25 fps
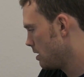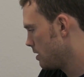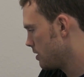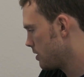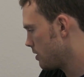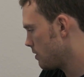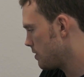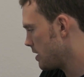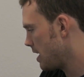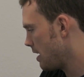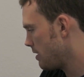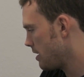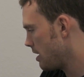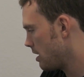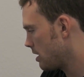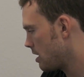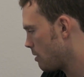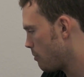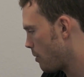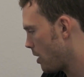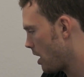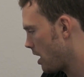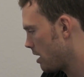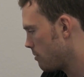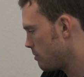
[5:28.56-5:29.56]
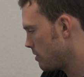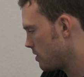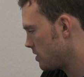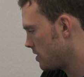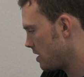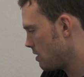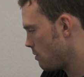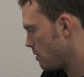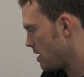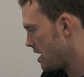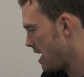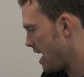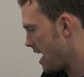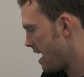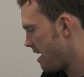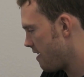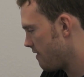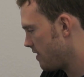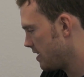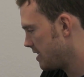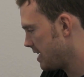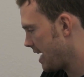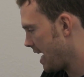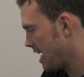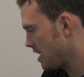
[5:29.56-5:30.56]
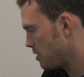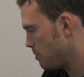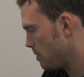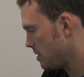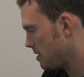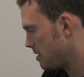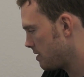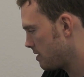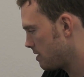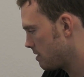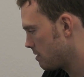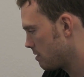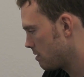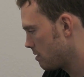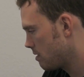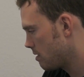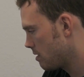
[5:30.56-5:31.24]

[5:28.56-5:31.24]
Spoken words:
So down here at the bottom you see we have attachments.